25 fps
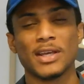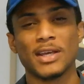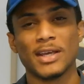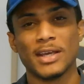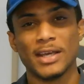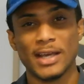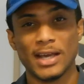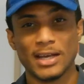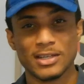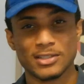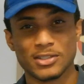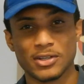
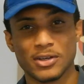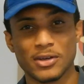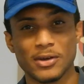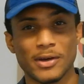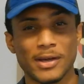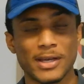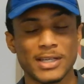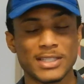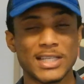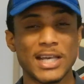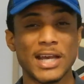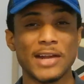Hey, how's it
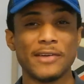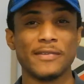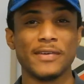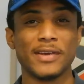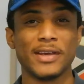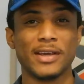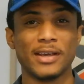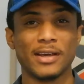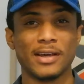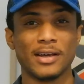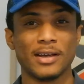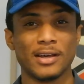going? It's Henry
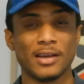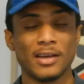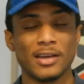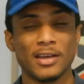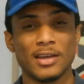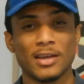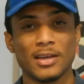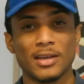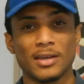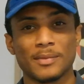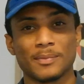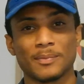here.
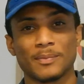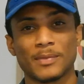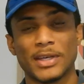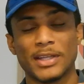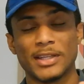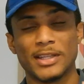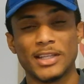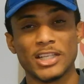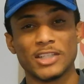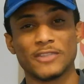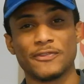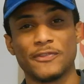
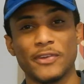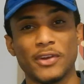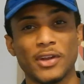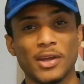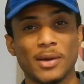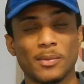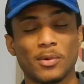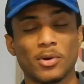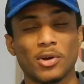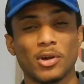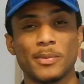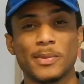In this video,
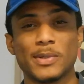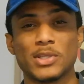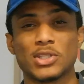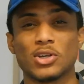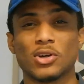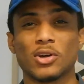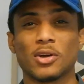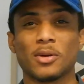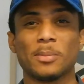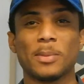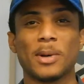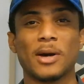I'm going to be
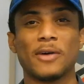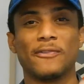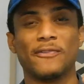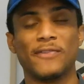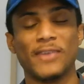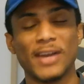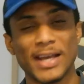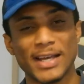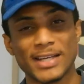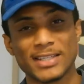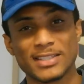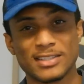talking about
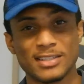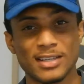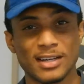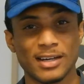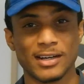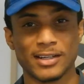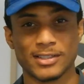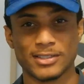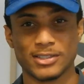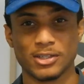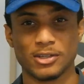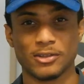flex
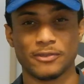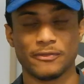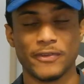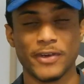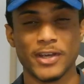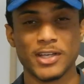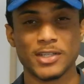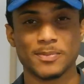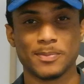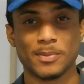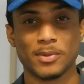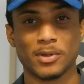targeting on
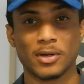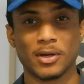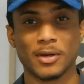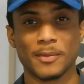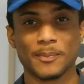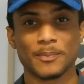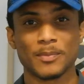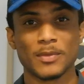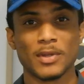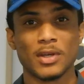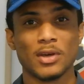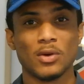Facebook.
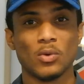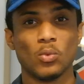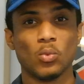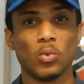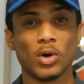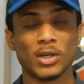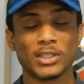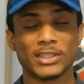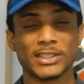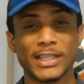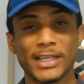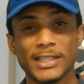
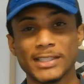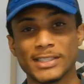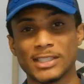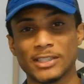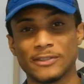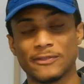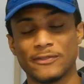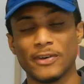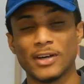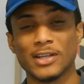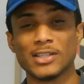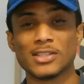What is
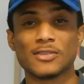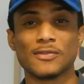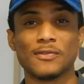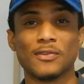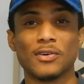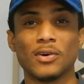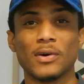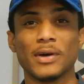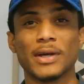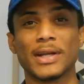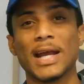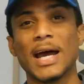it, first of
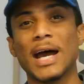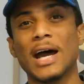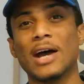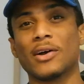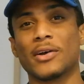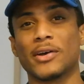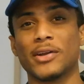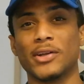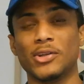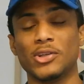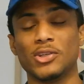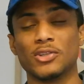all, and how
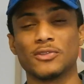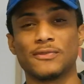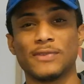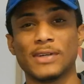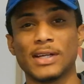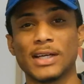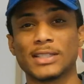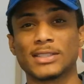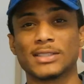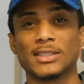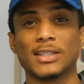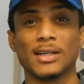can you use
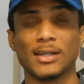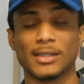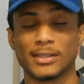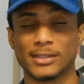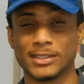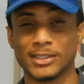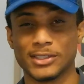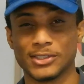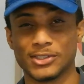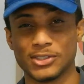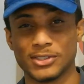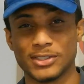flex
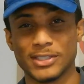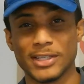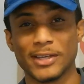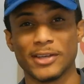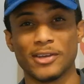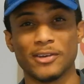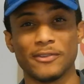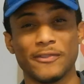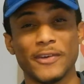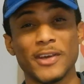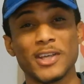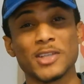targeting to take
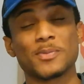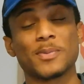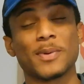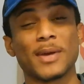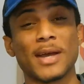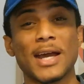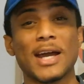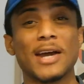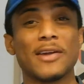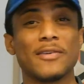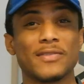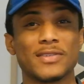your Facebook
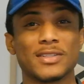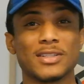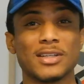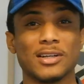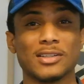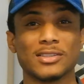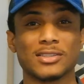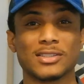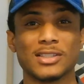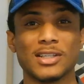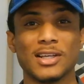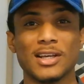ad
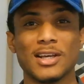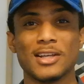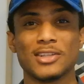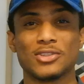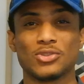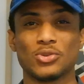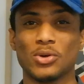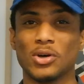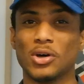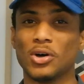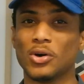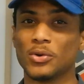results
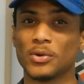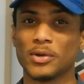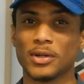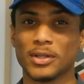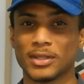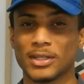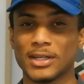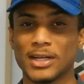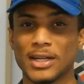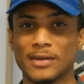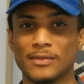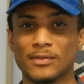to a whole
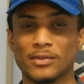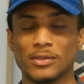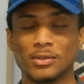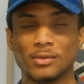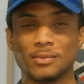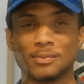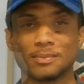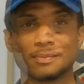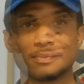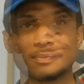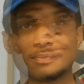nother level?